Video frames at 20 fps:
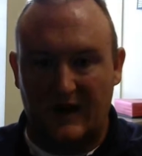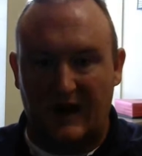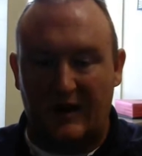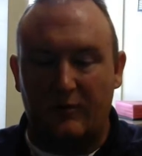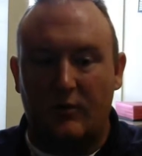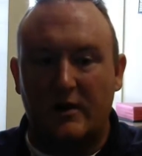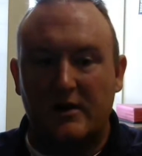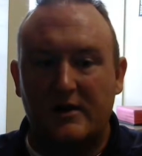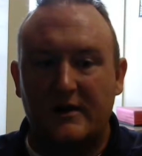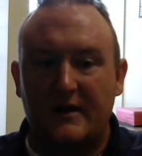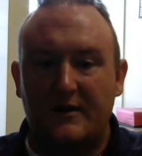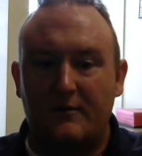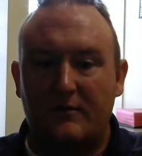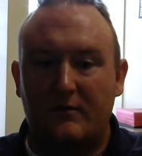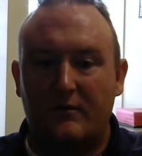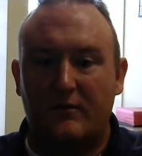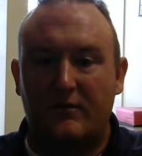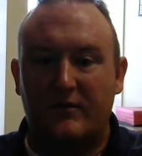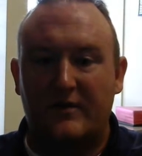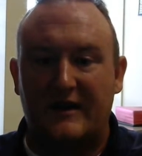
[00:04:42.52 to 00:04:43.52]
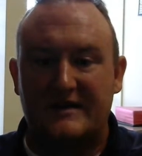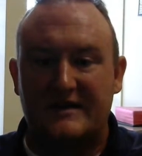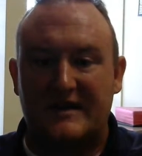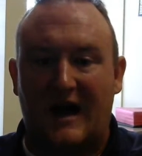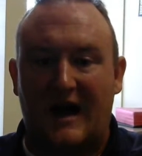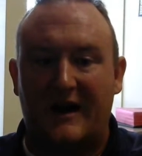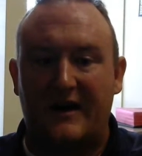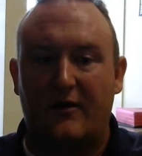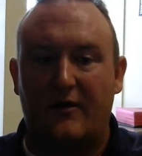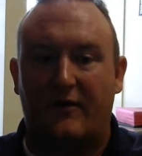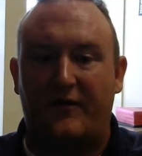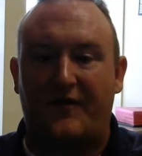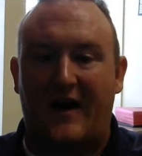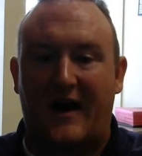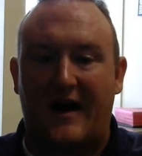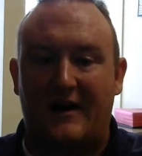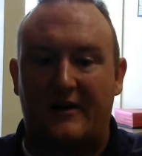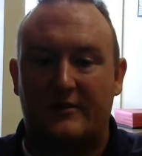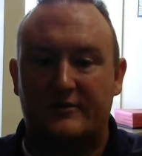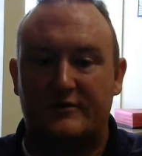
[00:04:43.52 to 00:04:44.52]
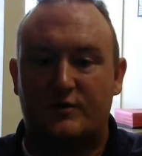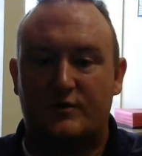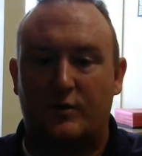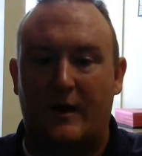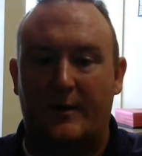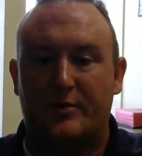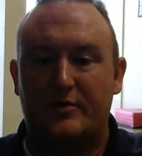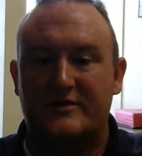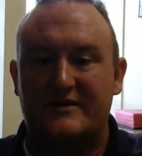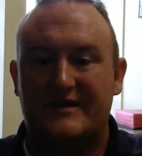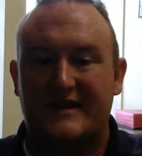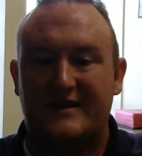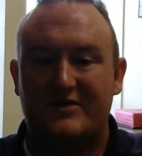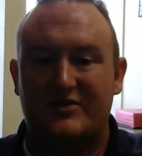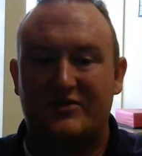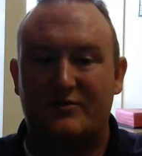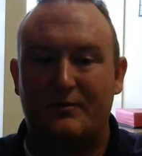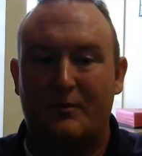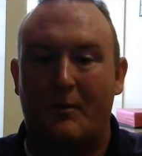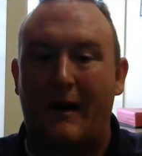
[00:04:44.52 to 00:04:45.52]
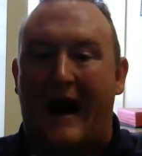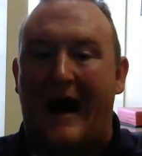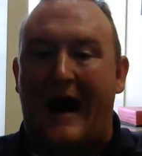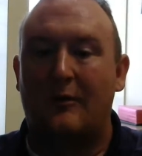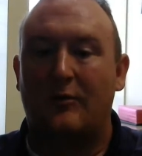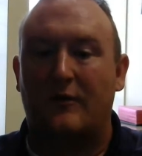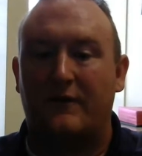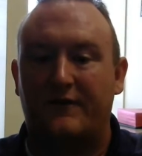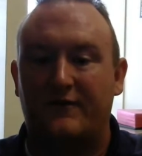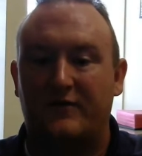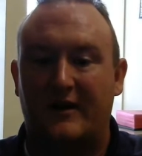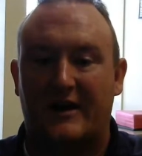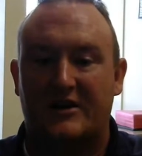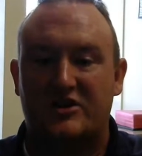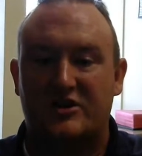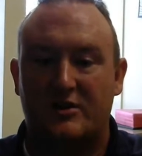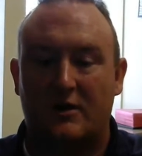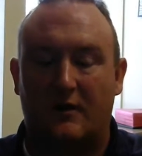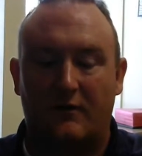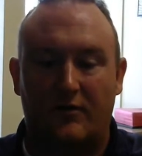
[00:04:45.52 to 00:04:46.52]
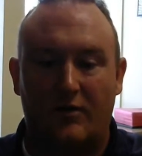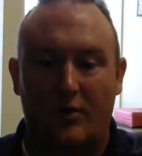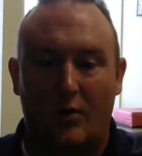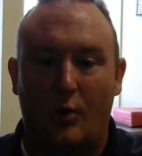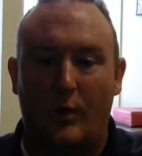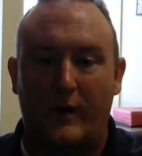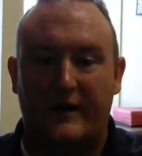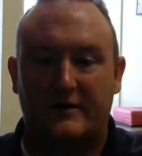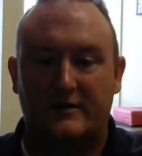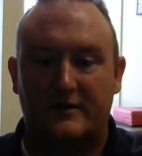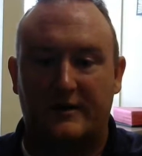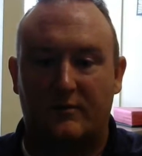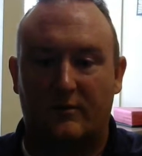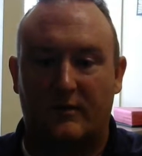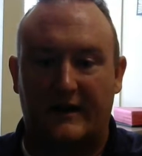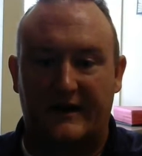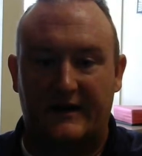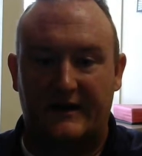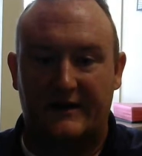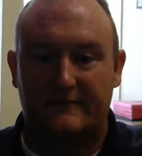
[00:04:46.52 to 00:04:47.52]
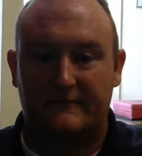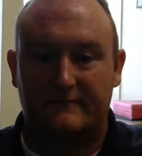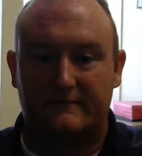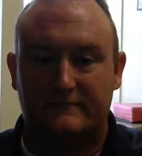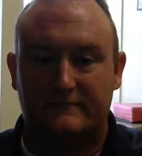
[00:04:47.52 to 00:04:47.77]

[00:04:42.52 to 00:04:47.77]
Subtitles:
And really, these audio files represent my reflection over the weekly reading.